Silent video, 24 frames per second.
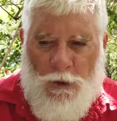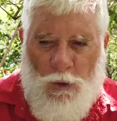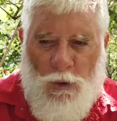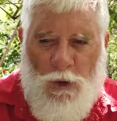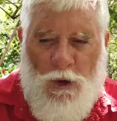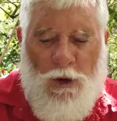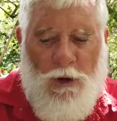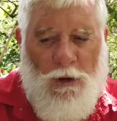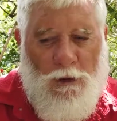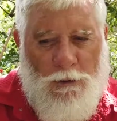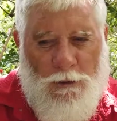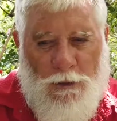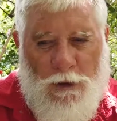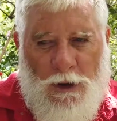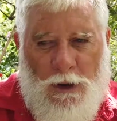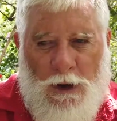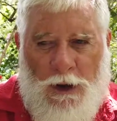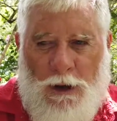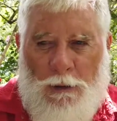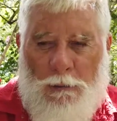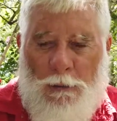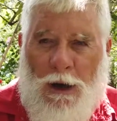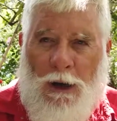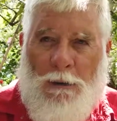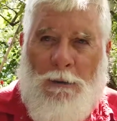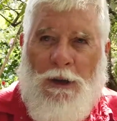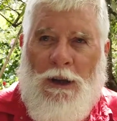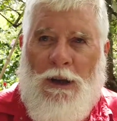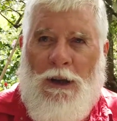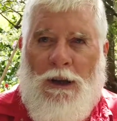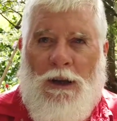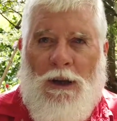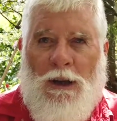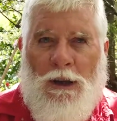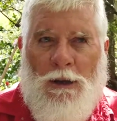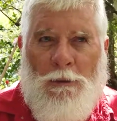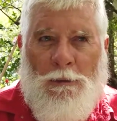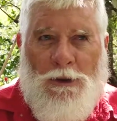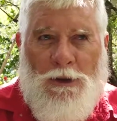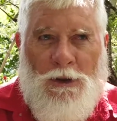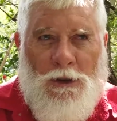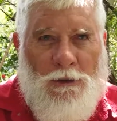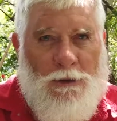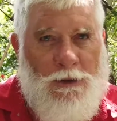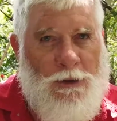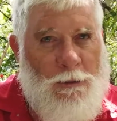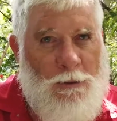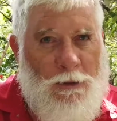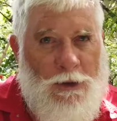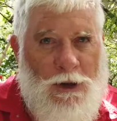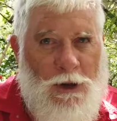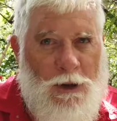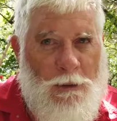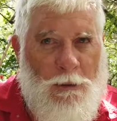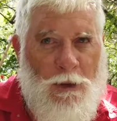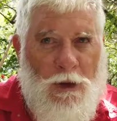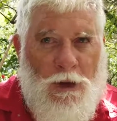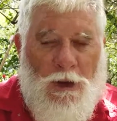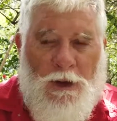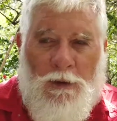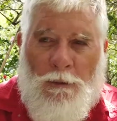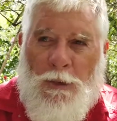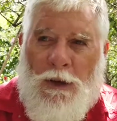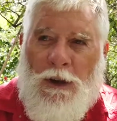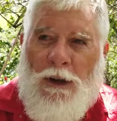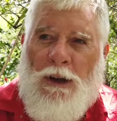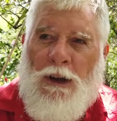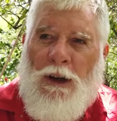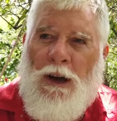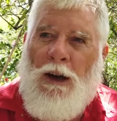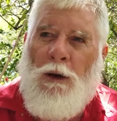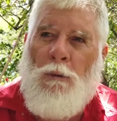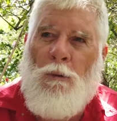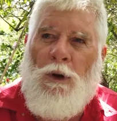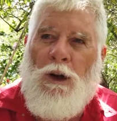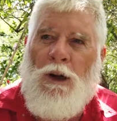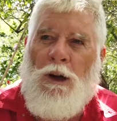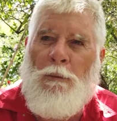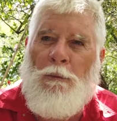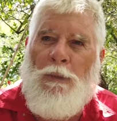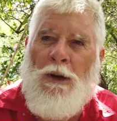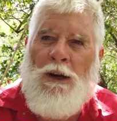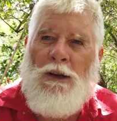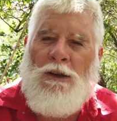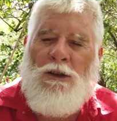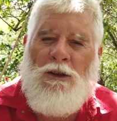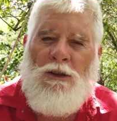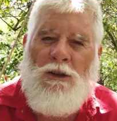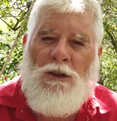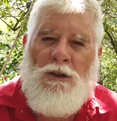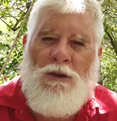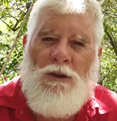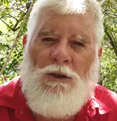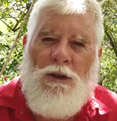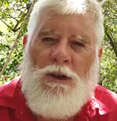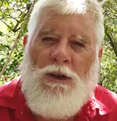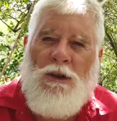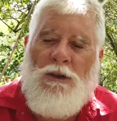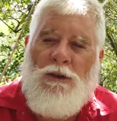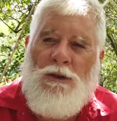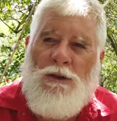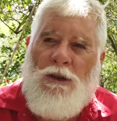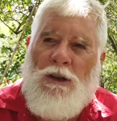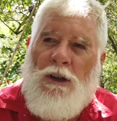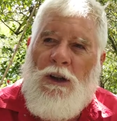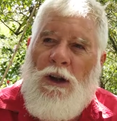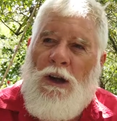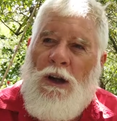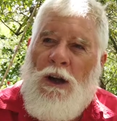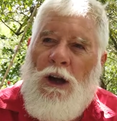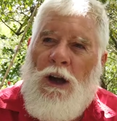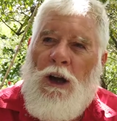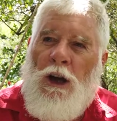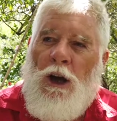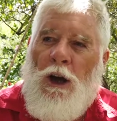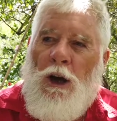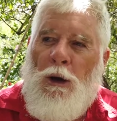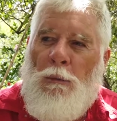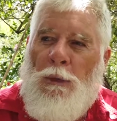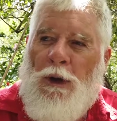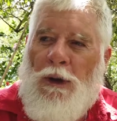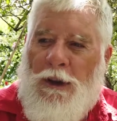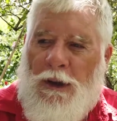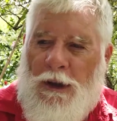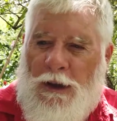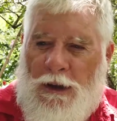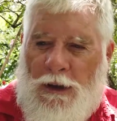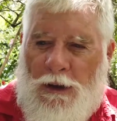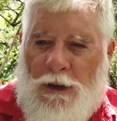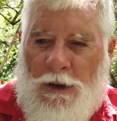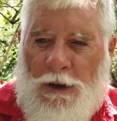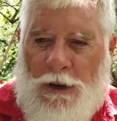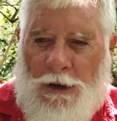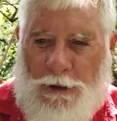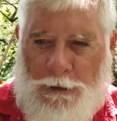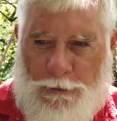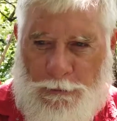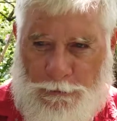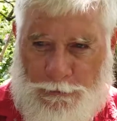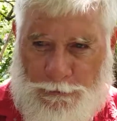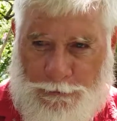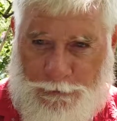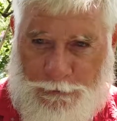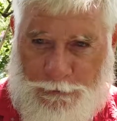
Well, maybe he killed himself. She might have been an unwilling passenger, who knows. But they died.